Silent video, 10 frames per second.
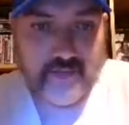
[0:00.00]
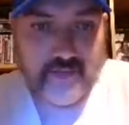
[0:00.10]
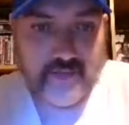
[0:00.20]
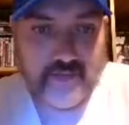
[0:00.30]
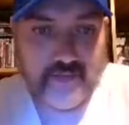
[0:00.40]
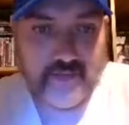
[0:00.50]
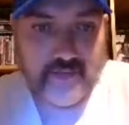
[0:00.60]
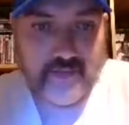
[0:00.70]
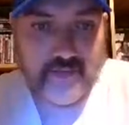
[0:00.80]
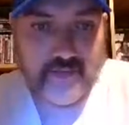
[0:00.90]
uh,
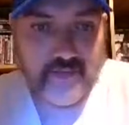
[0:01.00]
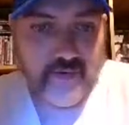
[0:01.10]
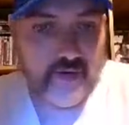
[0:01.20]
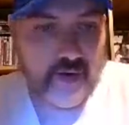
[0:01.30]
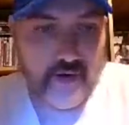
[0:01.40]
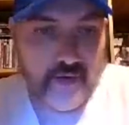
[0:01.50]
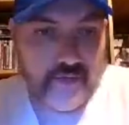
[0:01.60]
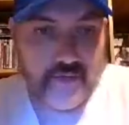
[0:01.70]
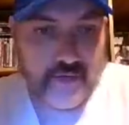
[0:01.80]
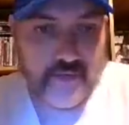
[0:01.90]
run all
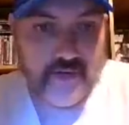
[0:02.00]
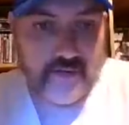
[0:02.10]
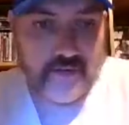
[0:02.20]
over him in the